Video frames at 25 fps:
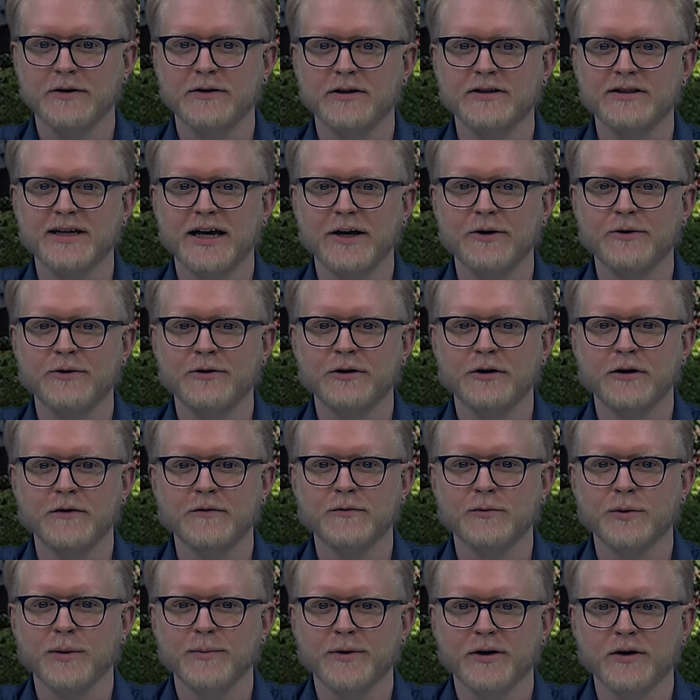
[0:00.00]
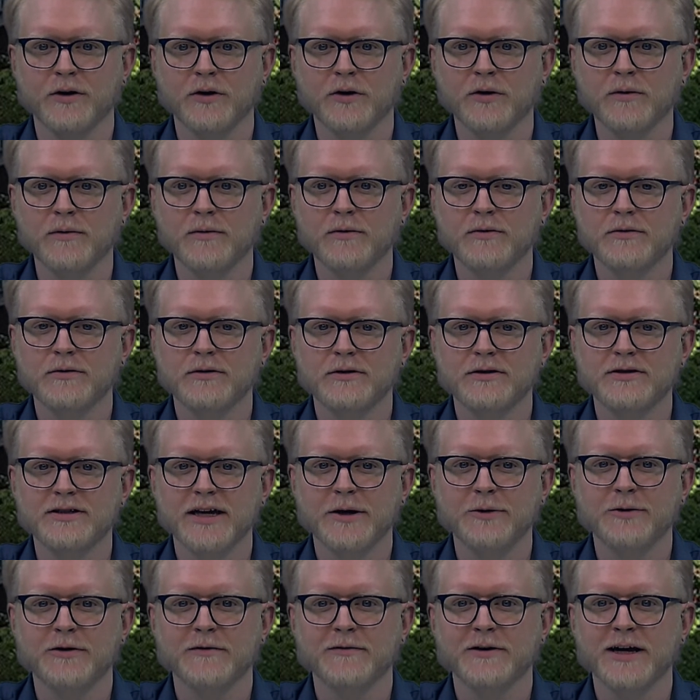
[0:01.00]
town of Wimereux,
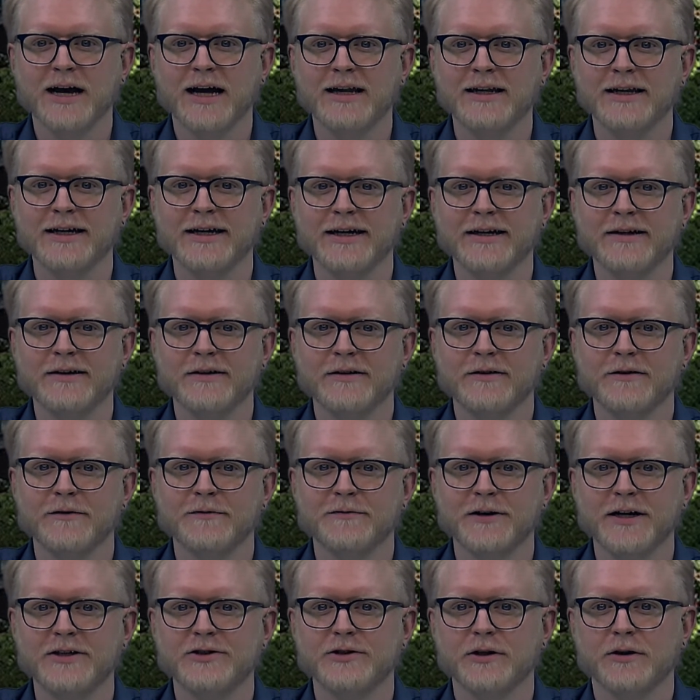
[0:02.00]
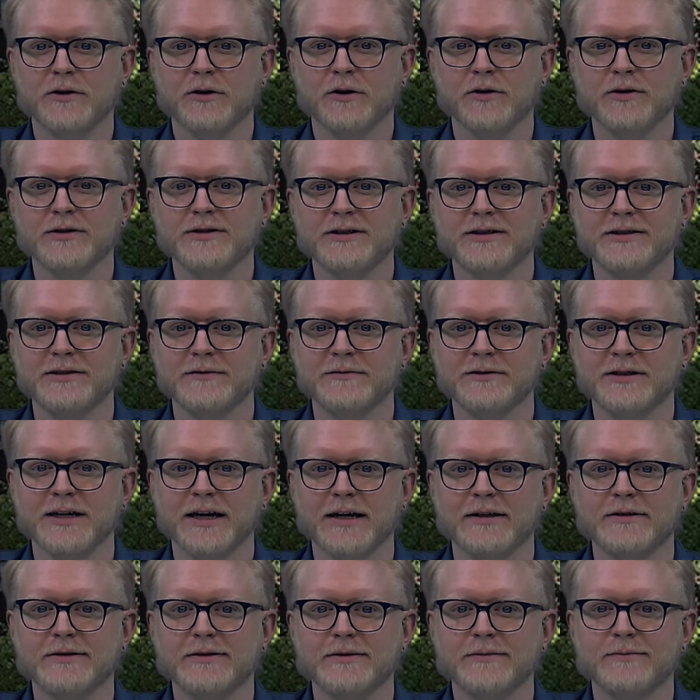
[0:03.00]
south of Calais, the French authorities have
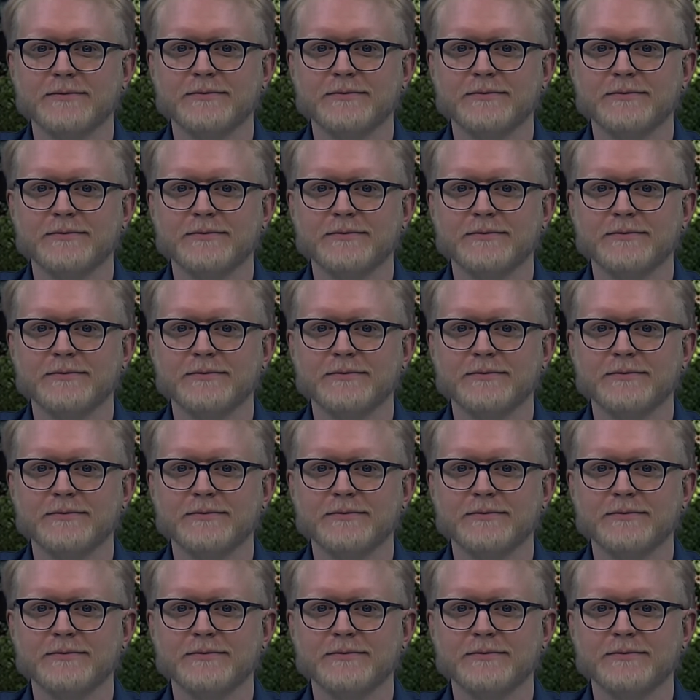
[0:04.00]
said.